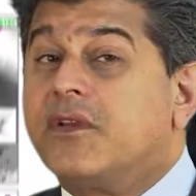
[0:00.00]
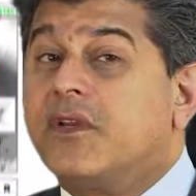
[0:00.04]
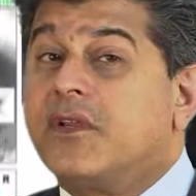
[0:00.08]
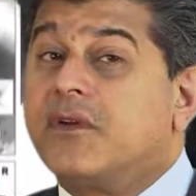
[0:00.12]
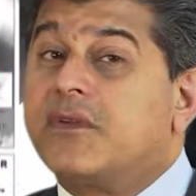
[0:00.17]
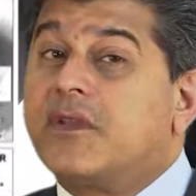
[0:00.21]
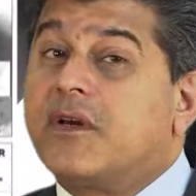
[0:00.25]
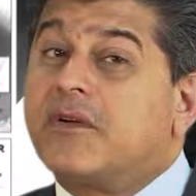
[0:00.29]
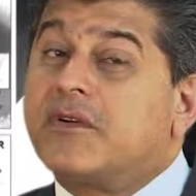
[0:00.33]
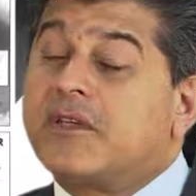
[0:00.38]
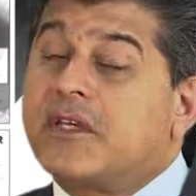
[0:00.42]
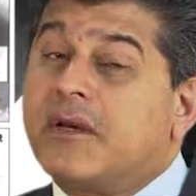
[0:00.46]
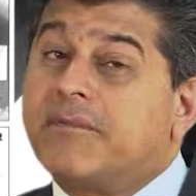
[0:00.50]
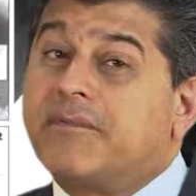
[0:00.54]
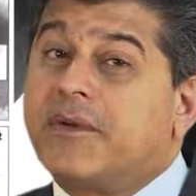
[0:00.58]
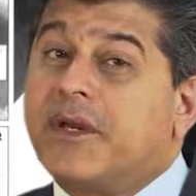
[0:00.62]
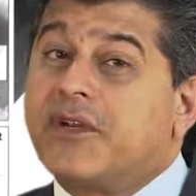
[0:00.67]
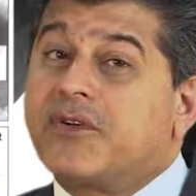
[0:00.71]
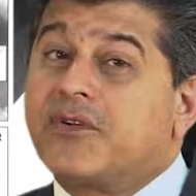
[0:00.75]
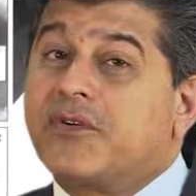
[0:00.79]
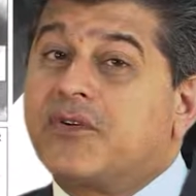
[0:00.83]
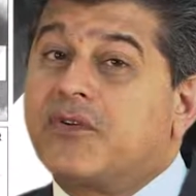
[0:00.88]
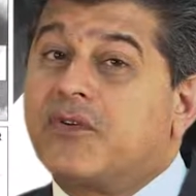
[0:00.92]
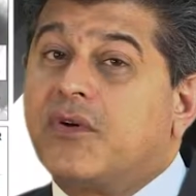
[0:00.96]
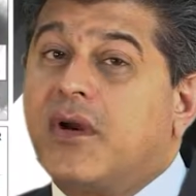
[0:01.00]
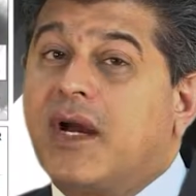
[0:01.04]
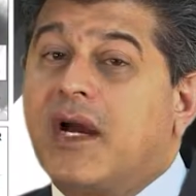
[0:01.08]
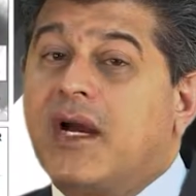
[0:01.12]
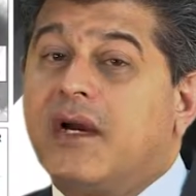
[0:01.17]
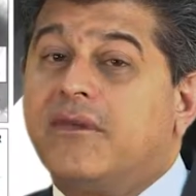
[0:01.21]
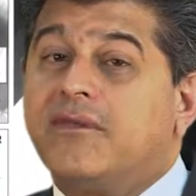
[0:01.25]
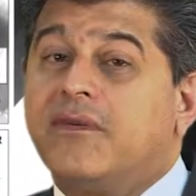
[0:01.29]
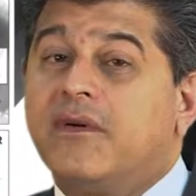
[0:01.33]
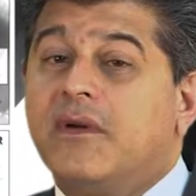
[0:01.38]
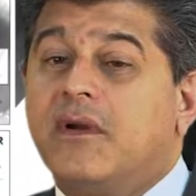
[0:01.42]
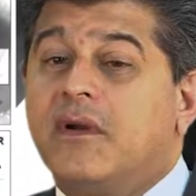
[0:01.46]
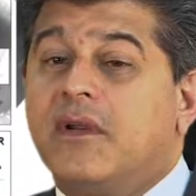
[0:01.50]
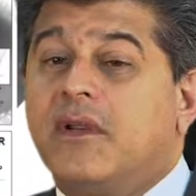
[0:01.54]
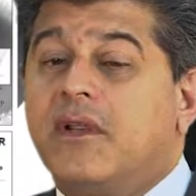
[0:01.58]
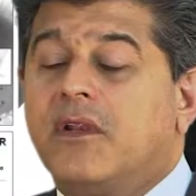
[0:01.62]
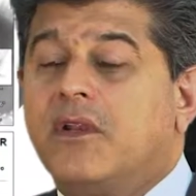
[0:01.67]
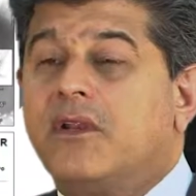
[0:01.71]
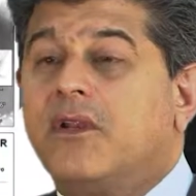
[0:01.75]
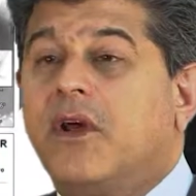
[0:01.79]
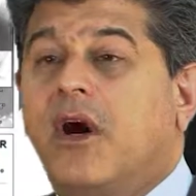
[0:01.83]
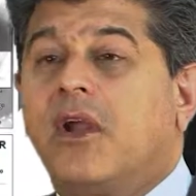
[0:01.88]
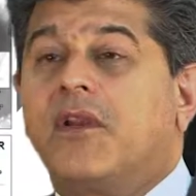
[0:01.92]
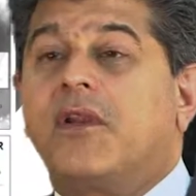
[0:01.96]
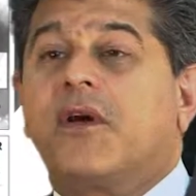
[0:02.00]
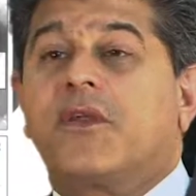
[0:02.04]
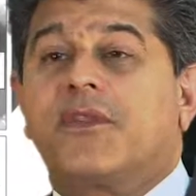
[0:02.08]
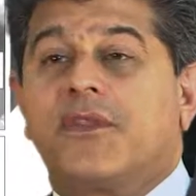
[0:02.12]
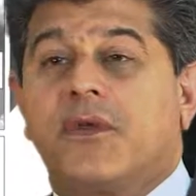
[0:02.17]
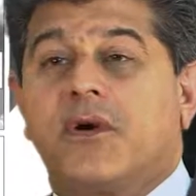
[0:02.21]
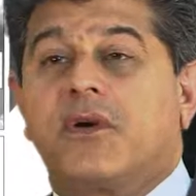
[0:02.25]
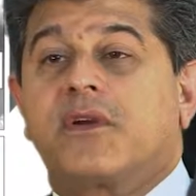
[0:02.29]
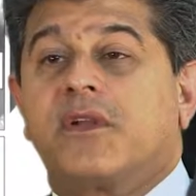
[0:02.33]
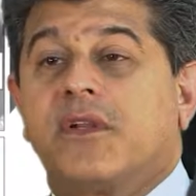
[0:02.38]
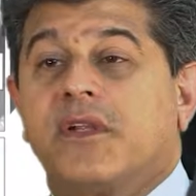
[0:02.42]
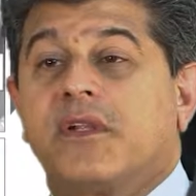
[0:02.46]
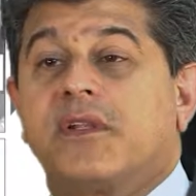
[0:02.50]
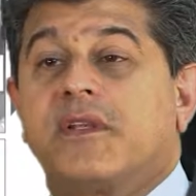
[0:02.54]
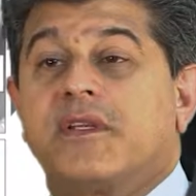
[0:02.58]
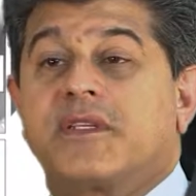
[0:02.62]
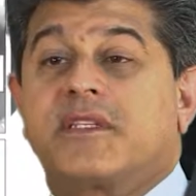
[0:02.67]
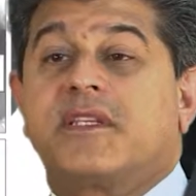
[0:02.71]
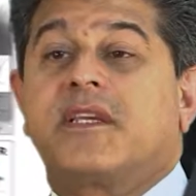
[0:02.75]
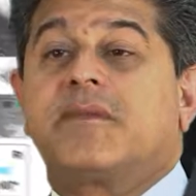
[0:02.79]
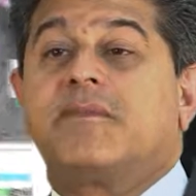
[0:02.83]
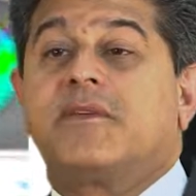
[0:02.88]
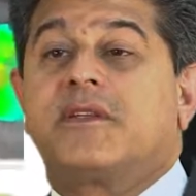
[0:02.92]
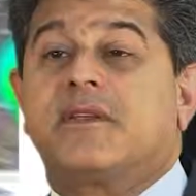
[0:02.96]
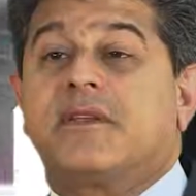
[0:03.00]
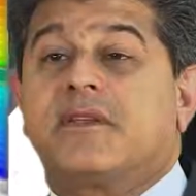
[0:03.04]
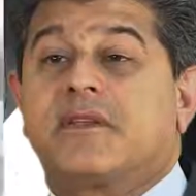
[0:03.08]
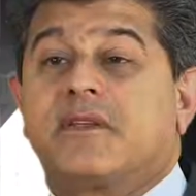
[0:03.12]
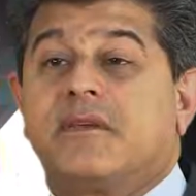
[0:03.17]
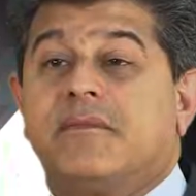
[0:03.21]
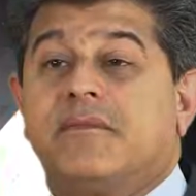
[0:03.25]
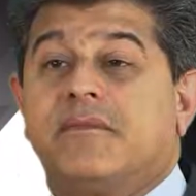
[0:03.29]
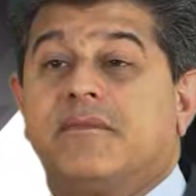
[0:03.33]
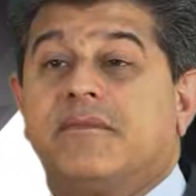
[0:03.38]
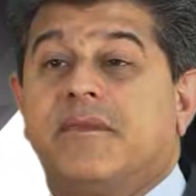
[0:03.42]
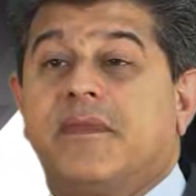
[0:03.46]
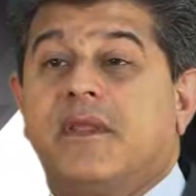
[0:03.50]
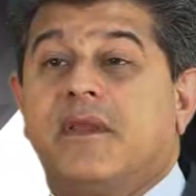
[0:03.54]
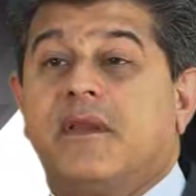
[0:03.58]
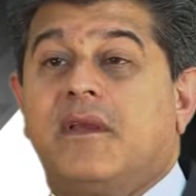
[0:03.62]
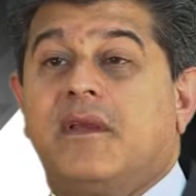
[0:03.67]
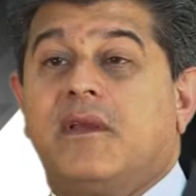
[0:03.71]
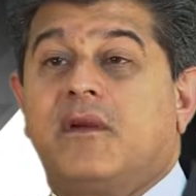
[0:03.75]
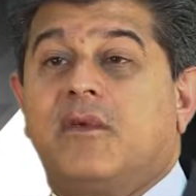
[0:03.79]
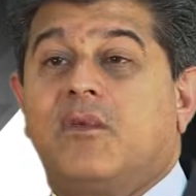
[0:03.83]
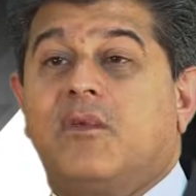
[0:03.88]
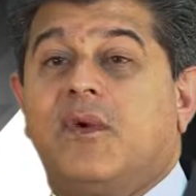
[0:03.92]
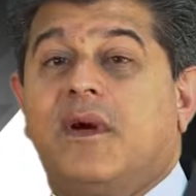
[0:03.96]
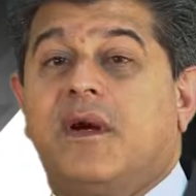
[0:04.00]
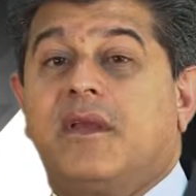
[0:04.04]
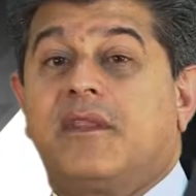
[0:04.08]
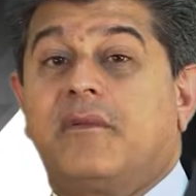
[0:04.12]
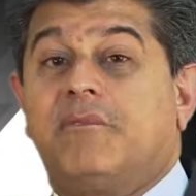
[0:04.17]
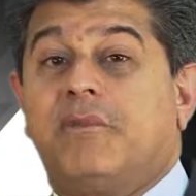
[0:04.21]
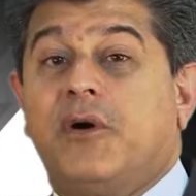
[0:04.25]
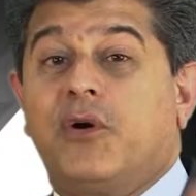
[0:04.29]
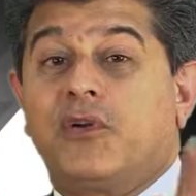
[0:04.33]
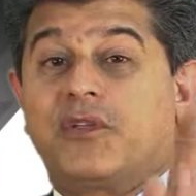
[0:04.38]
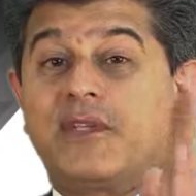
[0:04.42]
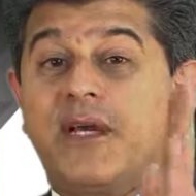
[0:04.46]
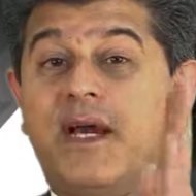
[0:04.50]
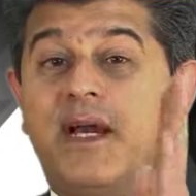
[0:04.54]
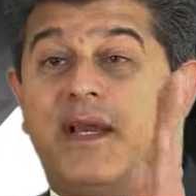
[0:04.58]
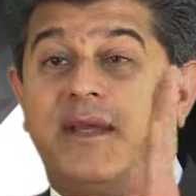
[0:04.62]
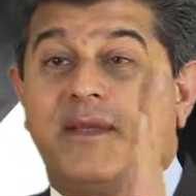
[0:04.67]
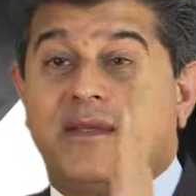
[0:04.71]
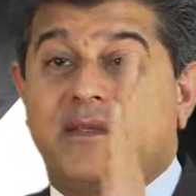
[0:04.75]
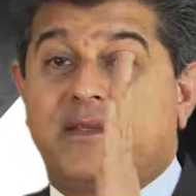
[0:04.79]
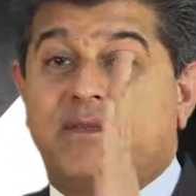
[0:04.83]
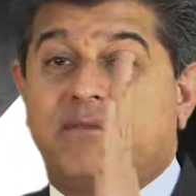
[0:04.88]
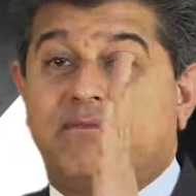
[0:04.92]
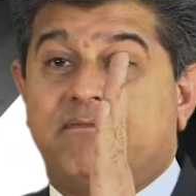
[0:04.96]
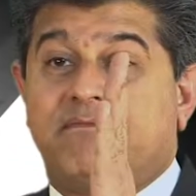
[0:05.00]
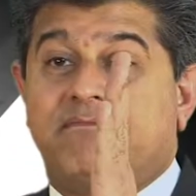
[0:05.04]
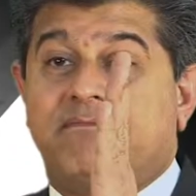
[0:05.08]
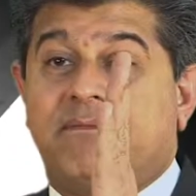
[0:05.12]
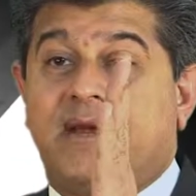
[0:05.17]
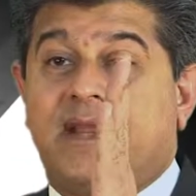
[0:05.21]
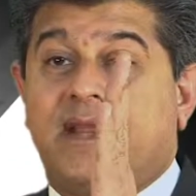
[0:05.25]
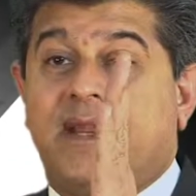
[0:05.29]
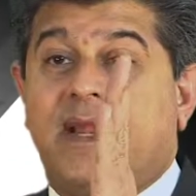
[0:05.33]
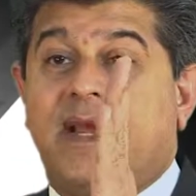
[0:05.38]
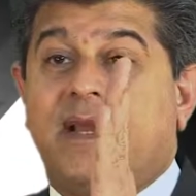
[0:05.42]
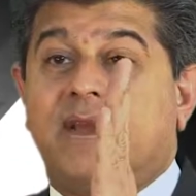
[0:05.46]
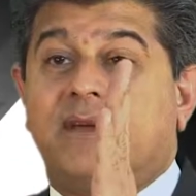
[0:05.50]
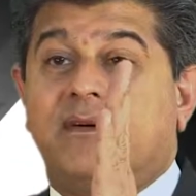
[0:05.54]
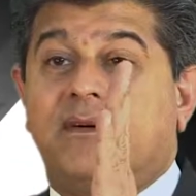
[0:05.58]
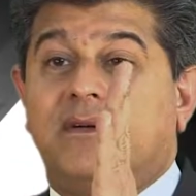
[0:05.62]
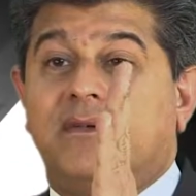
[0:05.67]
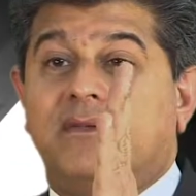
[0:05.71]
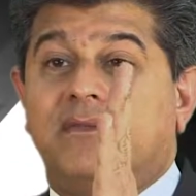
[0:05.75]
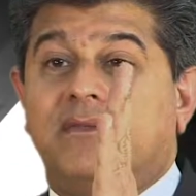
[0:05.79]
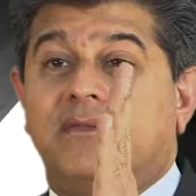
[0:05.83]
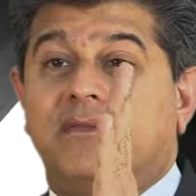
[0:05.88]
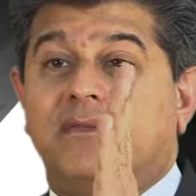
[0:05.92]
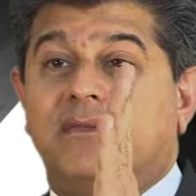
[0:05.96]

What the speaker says: You know, there are some patients who have non-orthogonal astigmatism, where the bow tie is at an angle.